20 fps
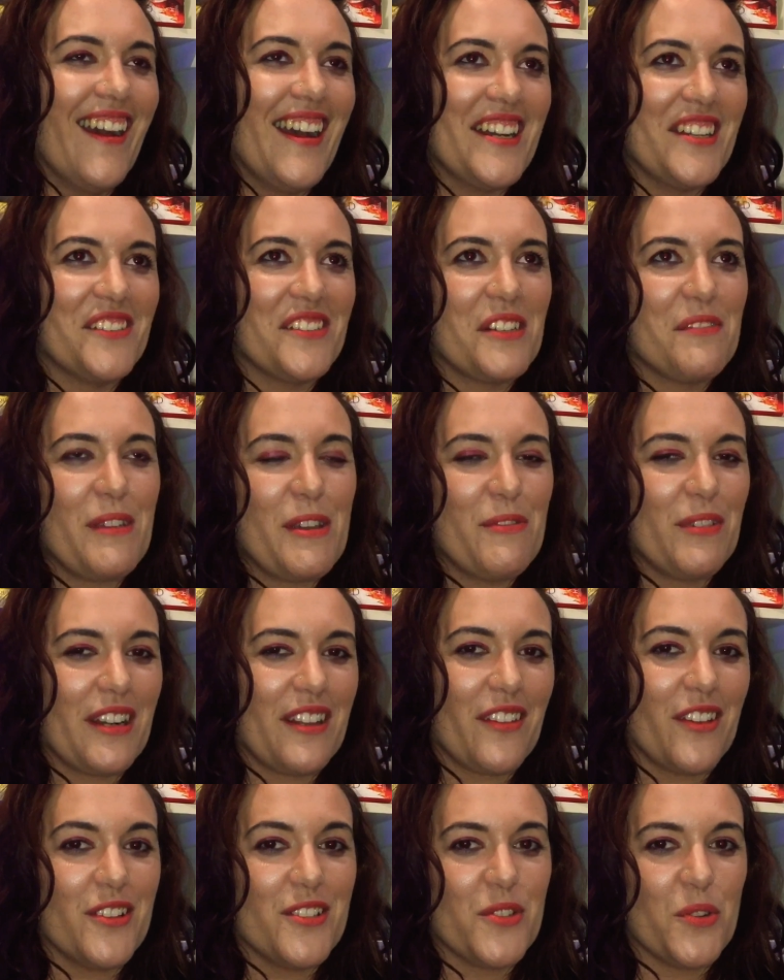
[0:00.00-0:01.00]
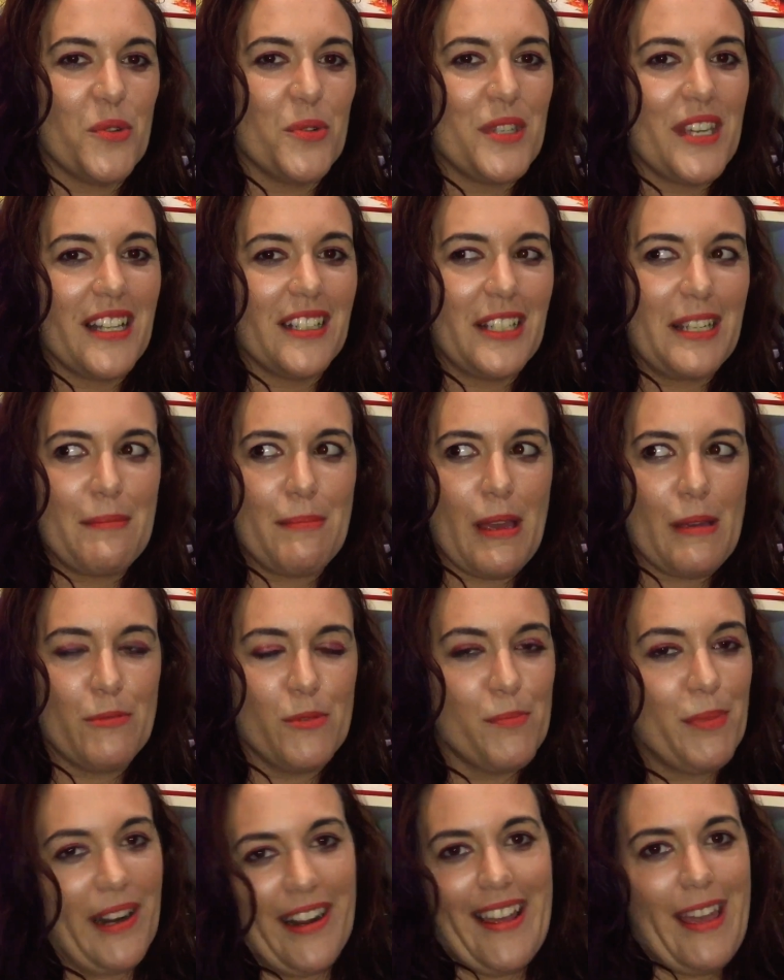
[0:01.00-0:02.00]
I don't want to be one of those all yelly
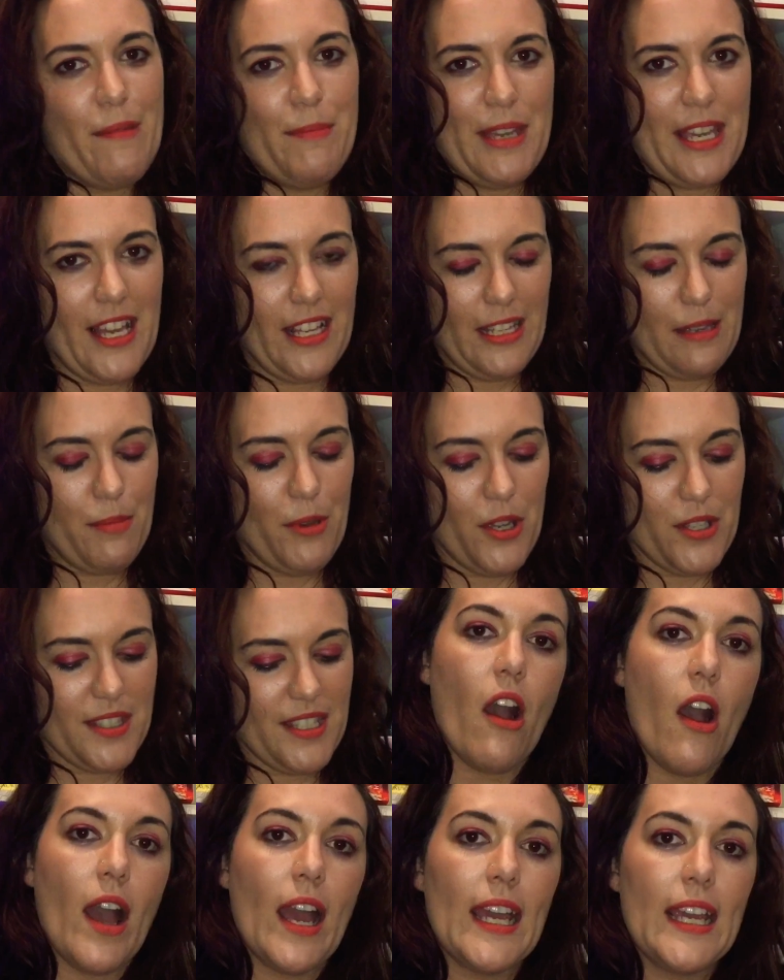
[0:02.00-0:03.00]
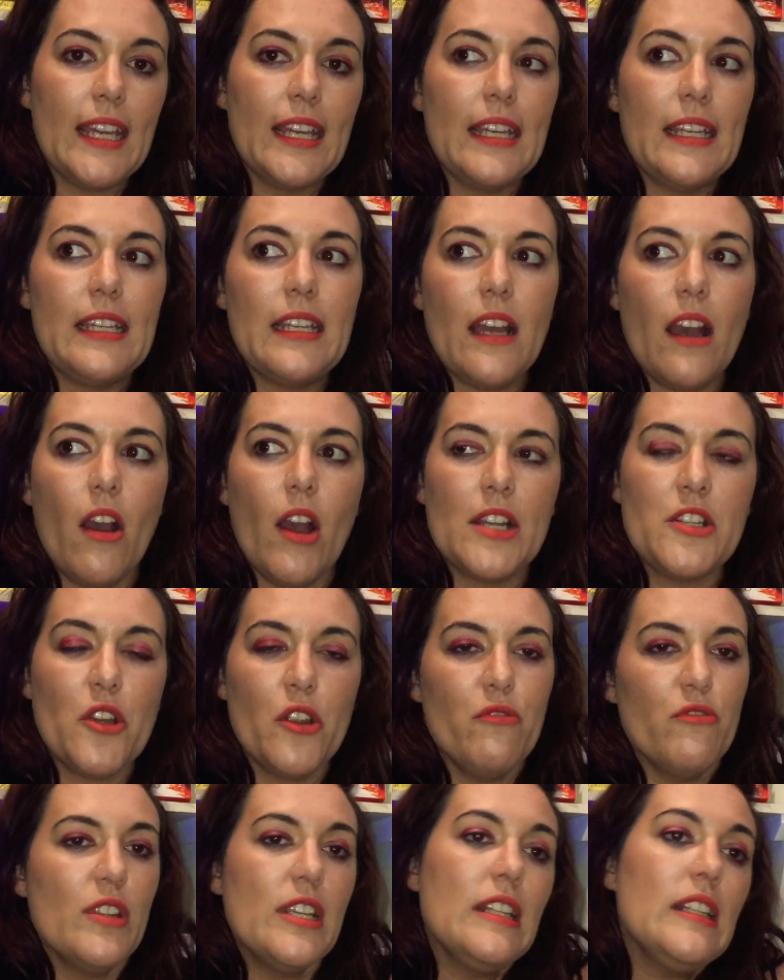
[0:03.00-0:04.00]
people, but I am a yelly person. I
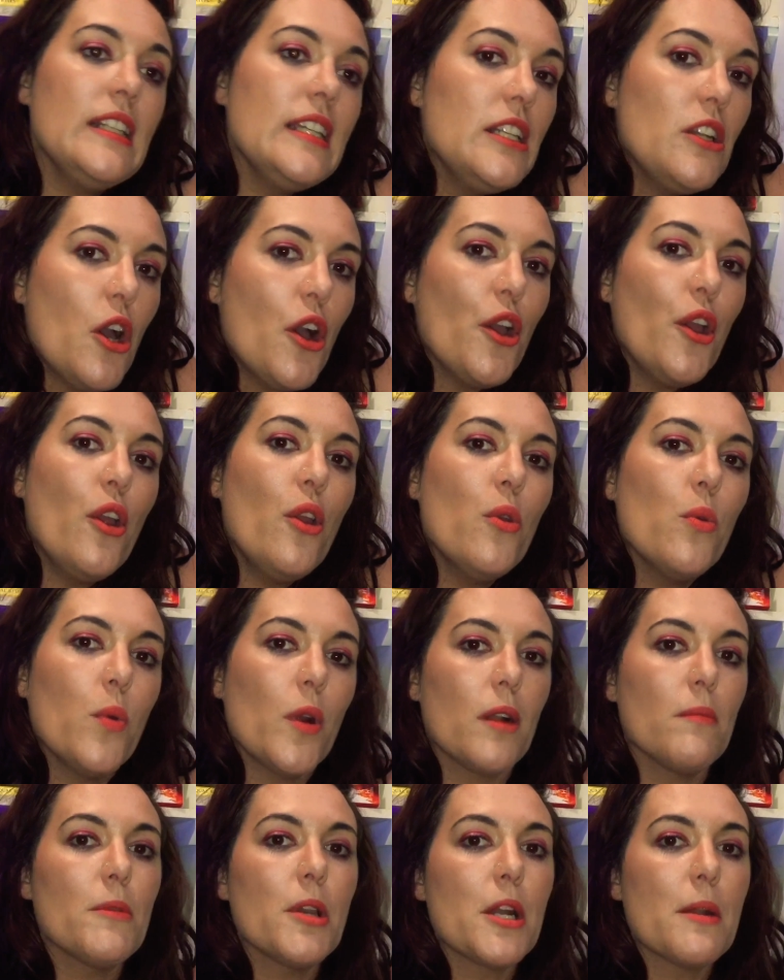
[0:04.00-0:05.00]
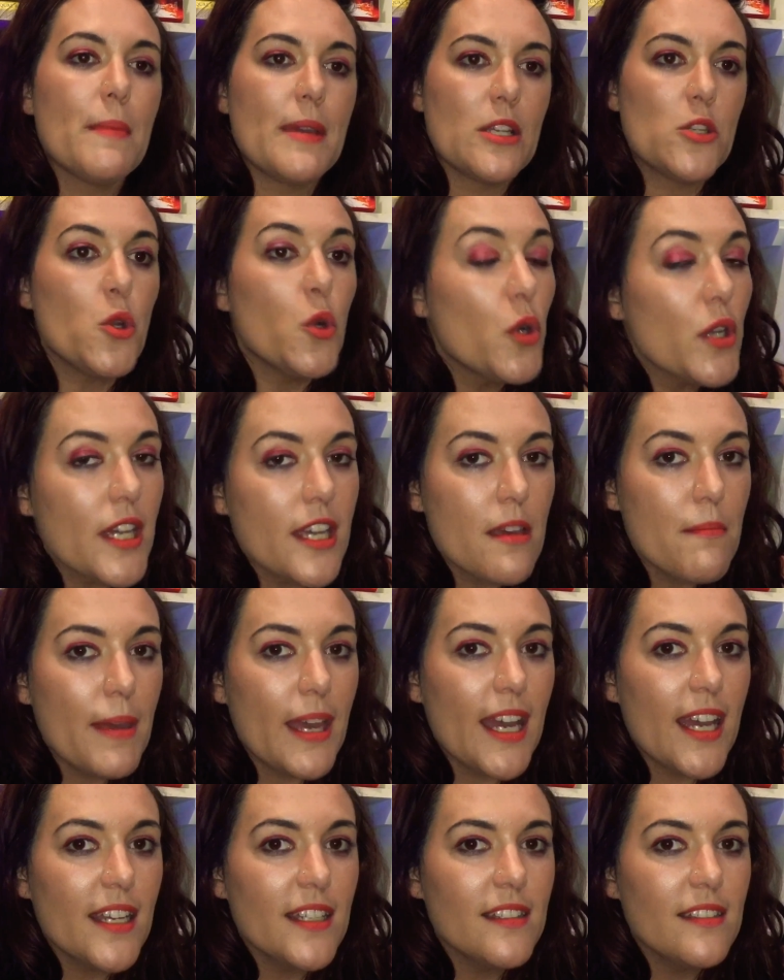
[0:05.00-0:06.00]
don't really know what I'm going to be talking
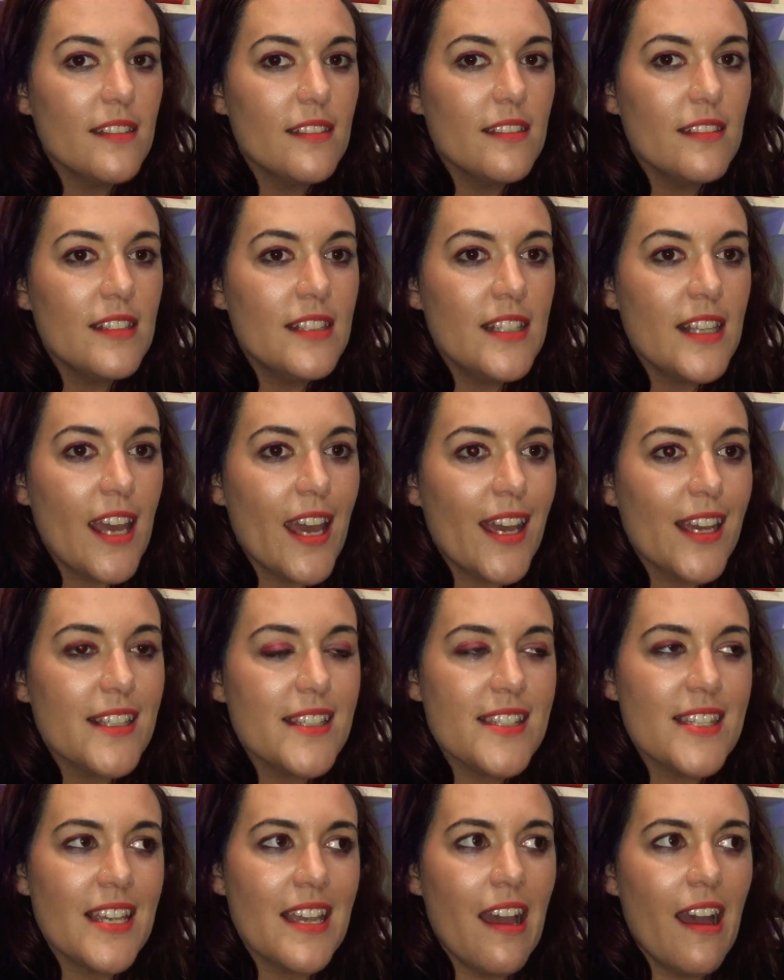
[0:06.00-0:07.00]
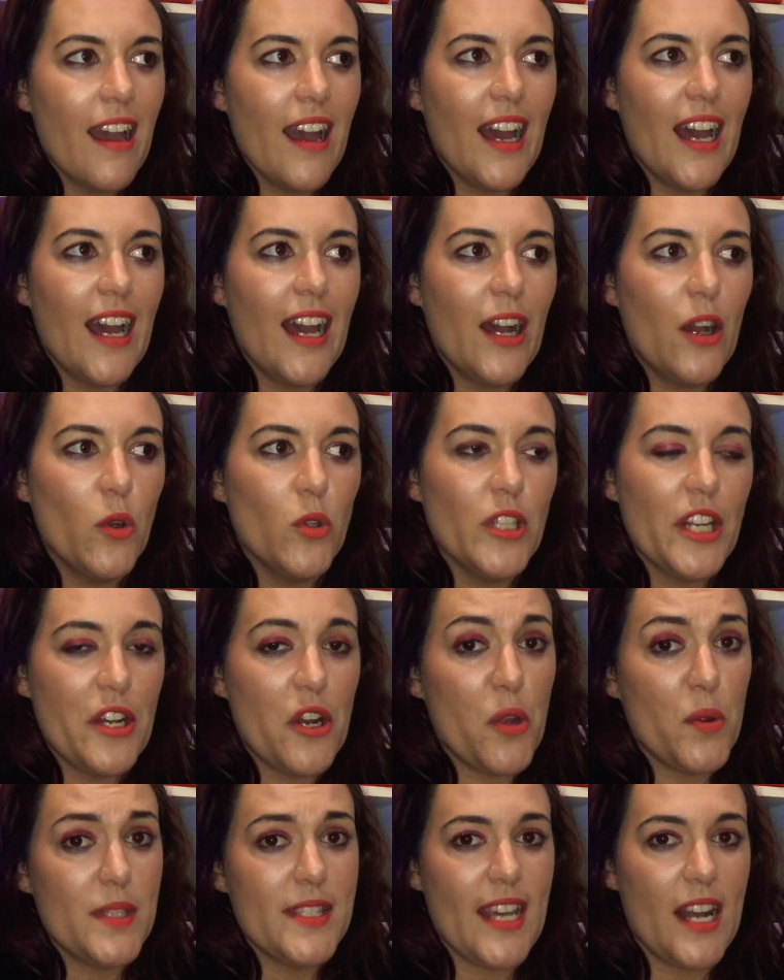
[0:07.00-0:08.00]
about yet. All I
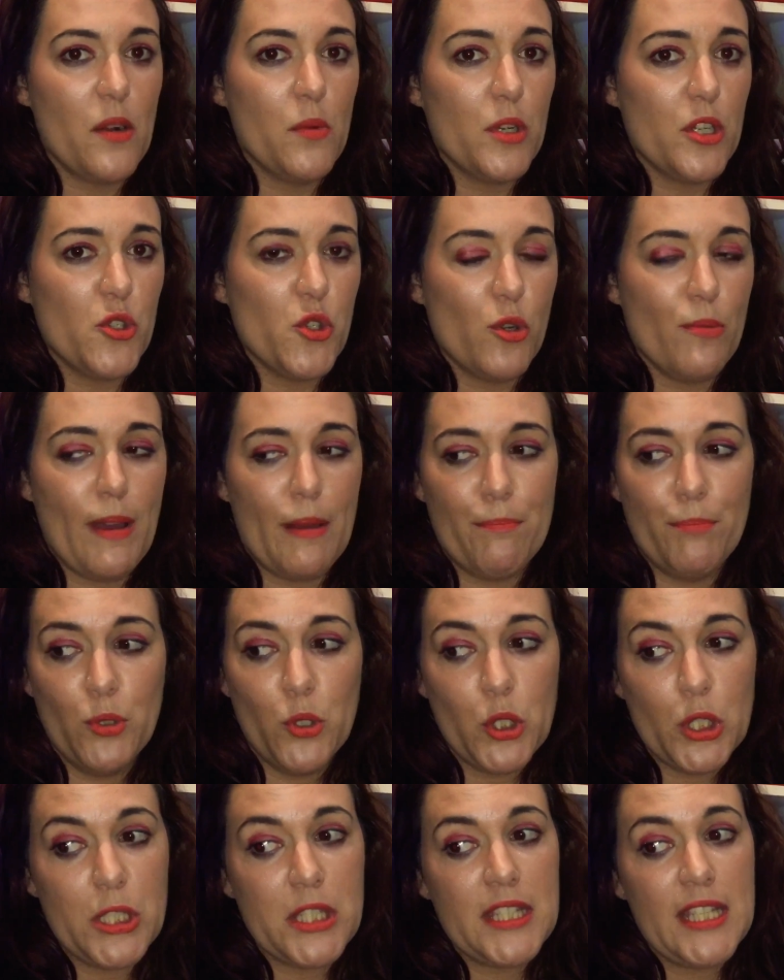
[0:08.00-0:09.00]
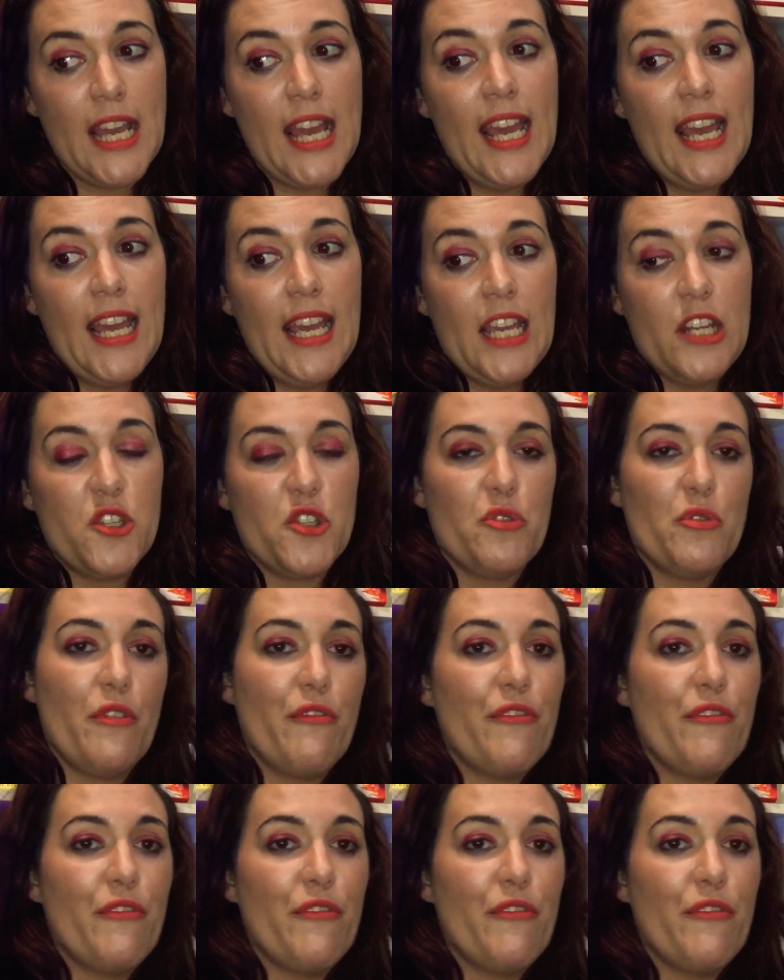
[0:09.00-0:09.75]
know is that I want to talk about books and do